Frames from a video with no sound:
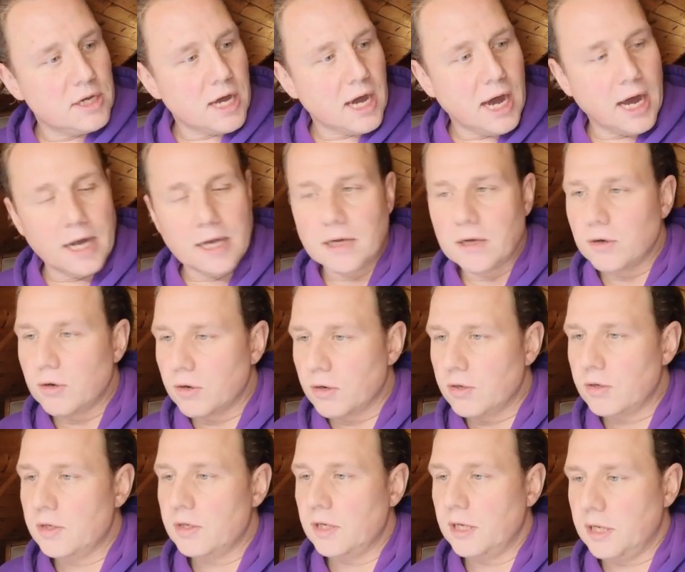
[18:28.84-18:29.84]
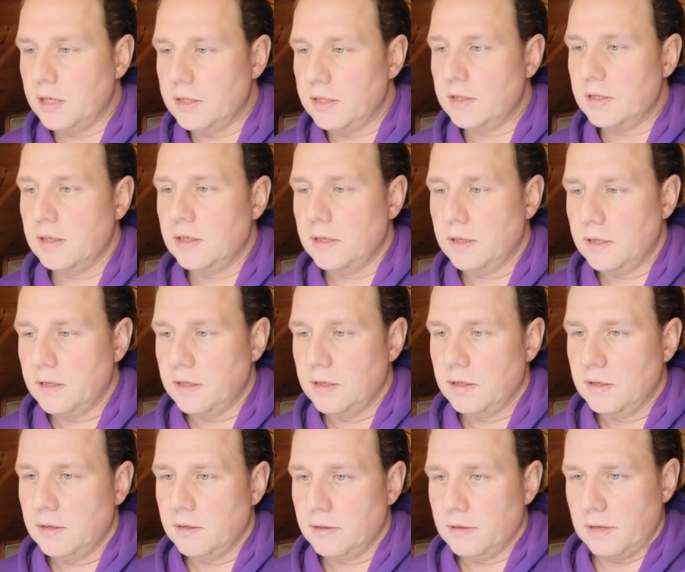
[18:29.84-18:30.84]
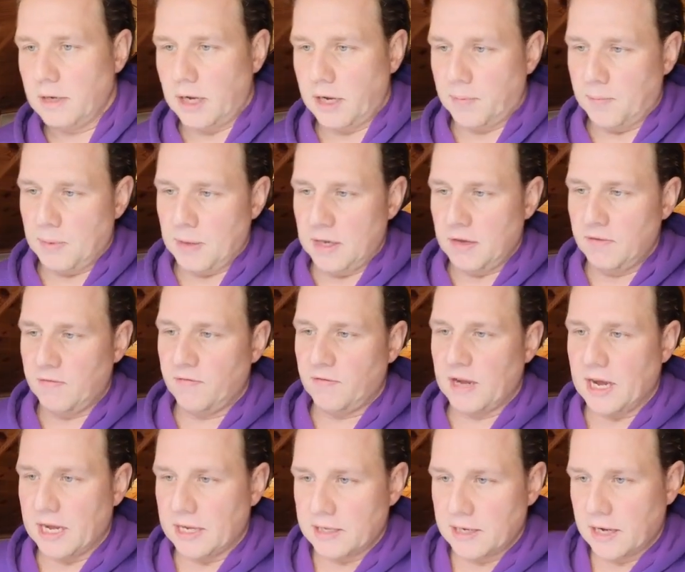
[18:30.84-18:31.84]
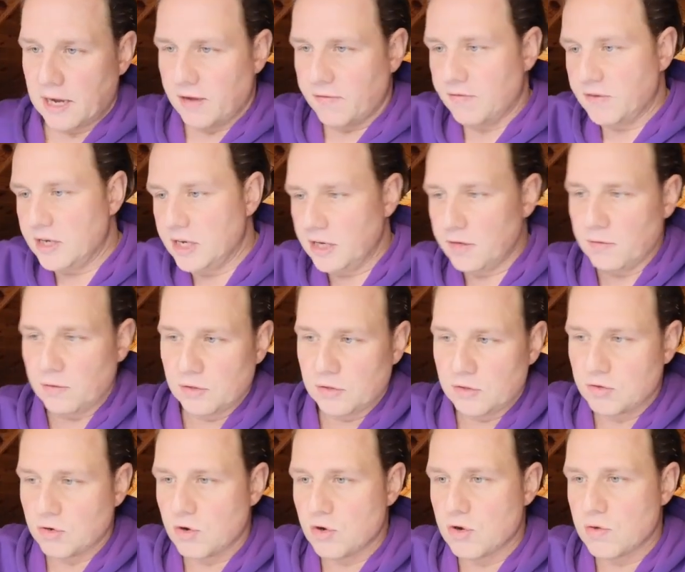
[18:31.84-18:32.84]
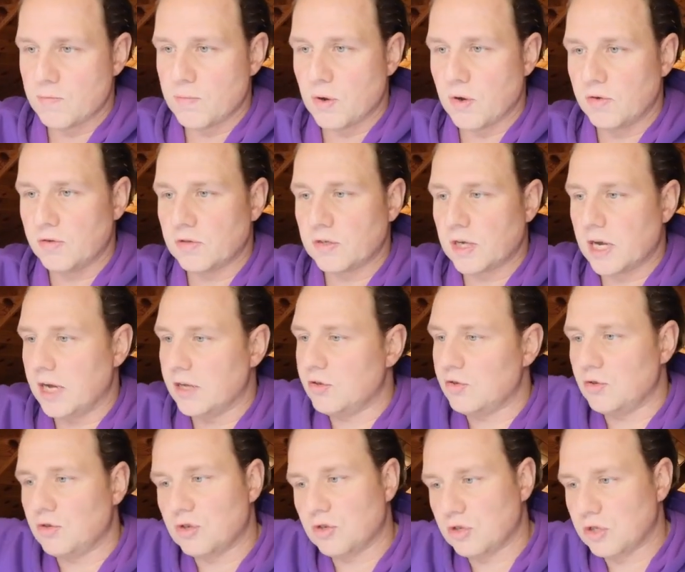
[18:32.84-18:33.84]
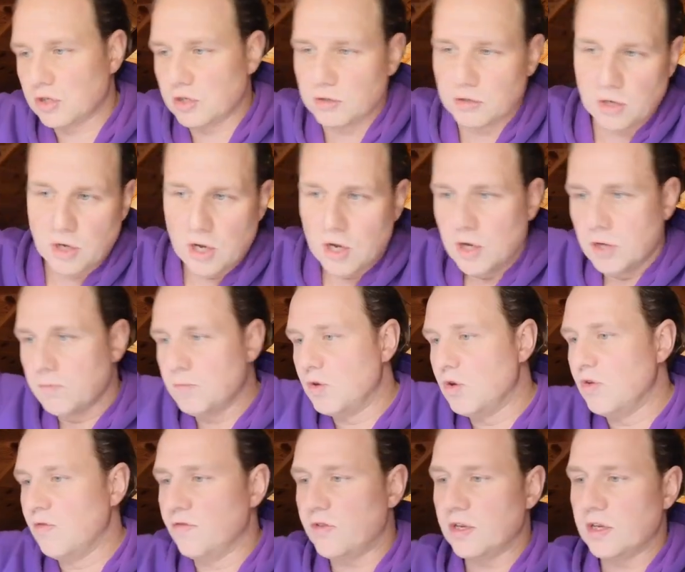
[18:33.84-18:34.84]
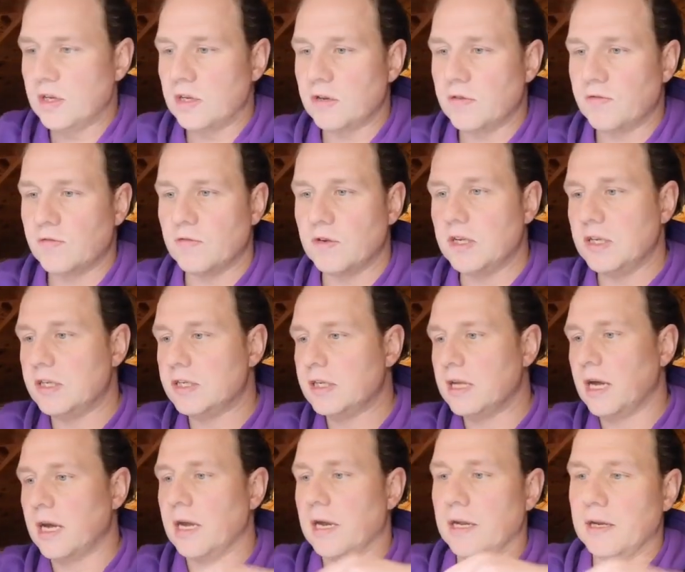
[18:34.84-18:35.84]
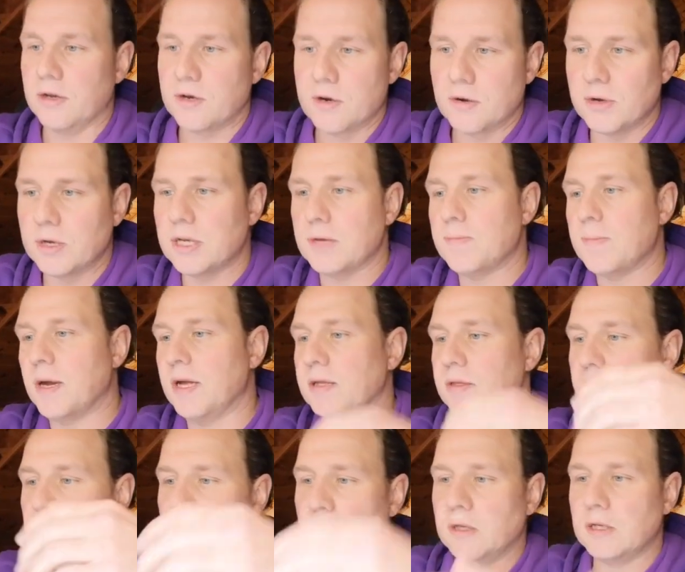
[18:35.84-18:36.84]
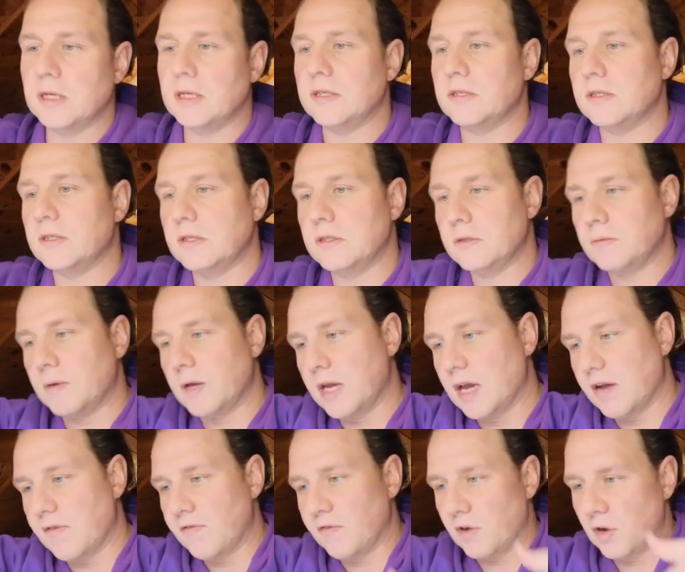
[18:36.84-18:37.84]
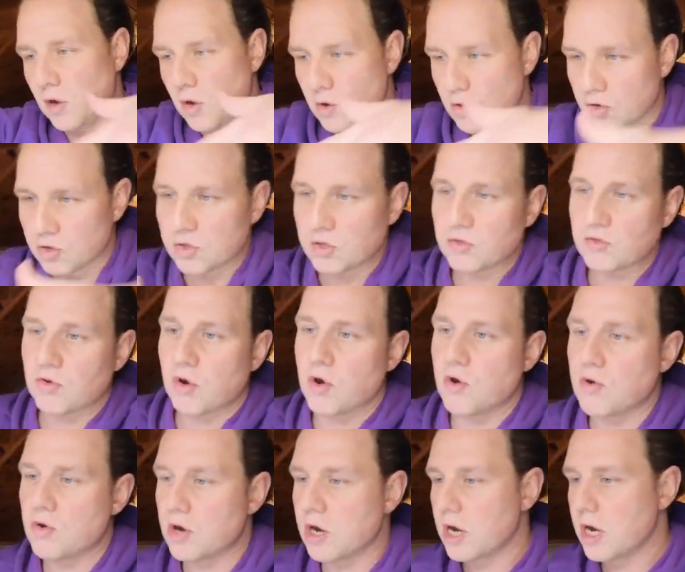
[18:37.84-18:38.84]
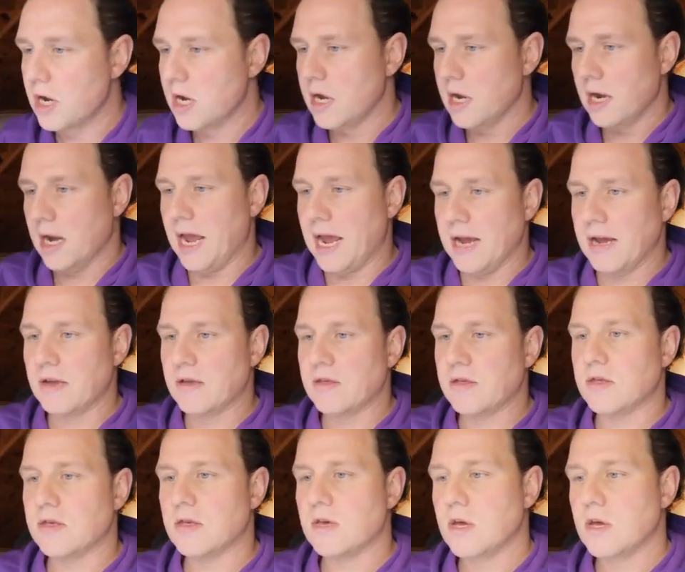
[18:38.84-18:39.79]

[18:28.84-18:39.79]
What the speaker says: I learned it, like being flat and have an equal stroke on both sides. You just move it into freestyle. It depends on the distance, where you have a longer stroke length